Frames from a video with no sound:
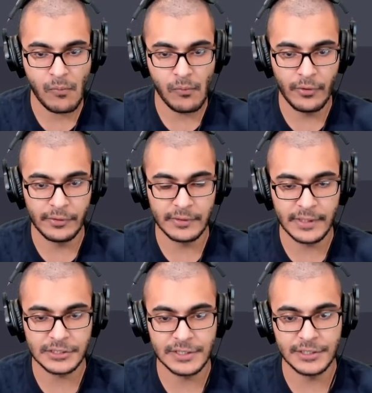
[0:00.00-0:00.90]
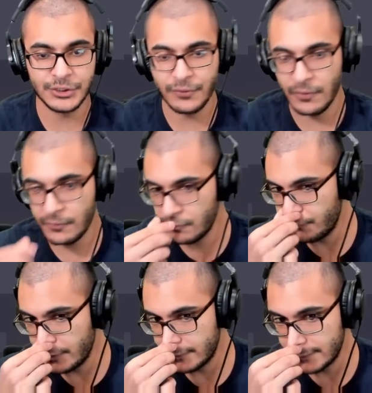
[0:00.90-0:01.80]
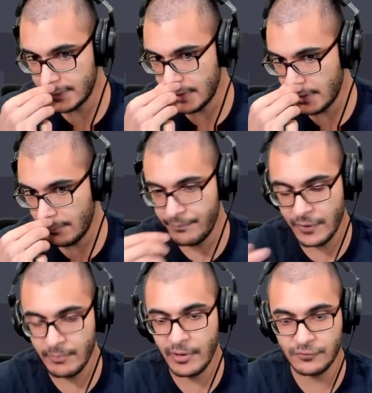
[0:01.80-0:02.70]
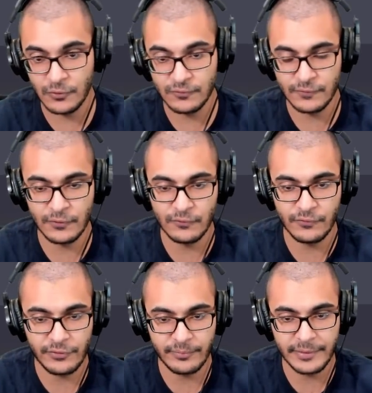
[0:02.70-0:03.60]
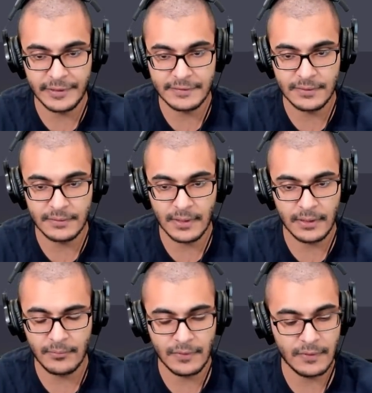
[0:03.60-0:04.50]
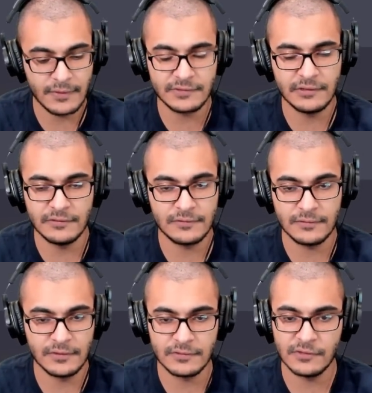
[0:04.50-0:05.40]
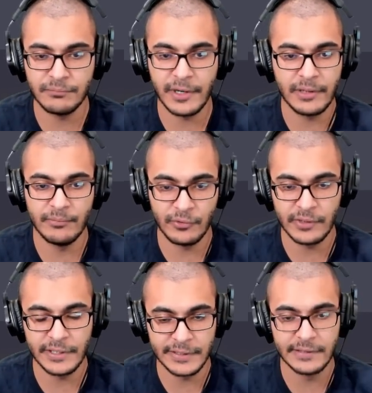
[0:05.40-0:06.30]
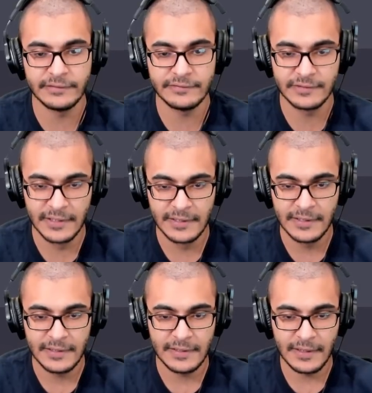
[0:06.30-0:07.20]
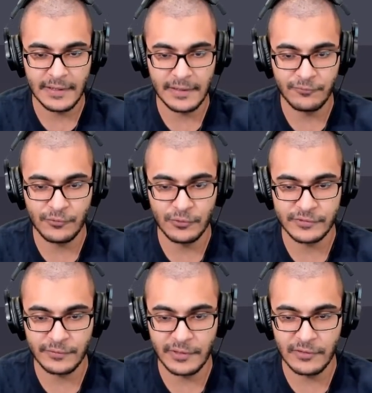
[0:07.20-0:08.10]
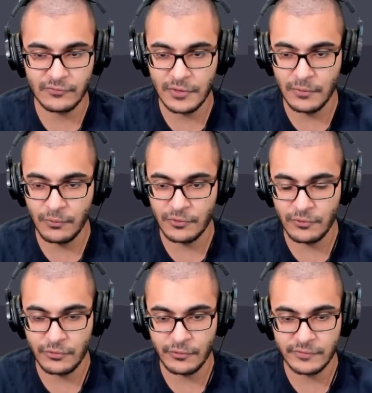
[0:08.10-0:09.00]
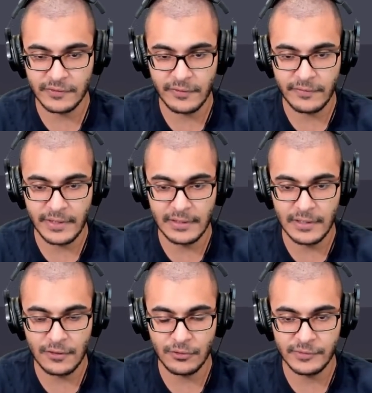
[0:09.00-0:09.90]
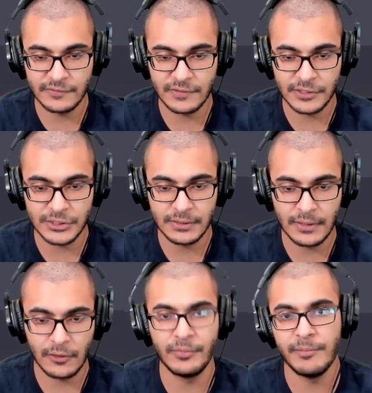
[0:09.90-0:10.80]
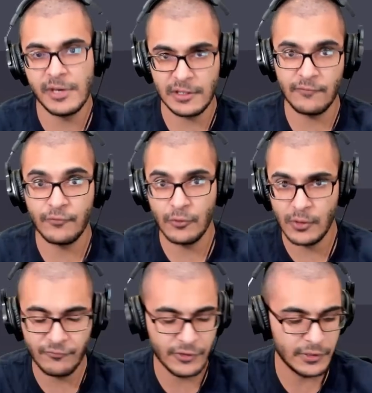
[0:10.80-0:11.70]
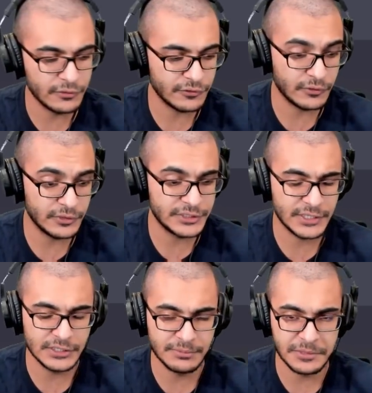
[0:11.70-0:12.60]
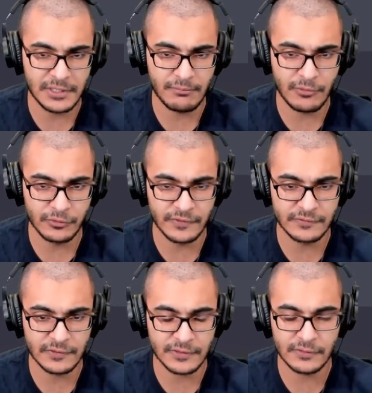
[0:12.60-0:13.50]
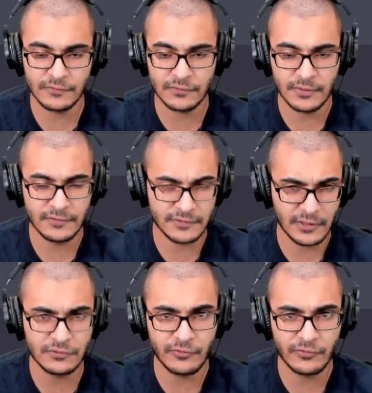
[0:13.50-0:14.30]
it'll actually show you how to fix the buffer overflow vulnerability. This is mind-boggling, guys. And of course, I would love to hear what your thoughts are in the comment section. Now, I'll be making follow-up videos on ChatGPT because there's tons of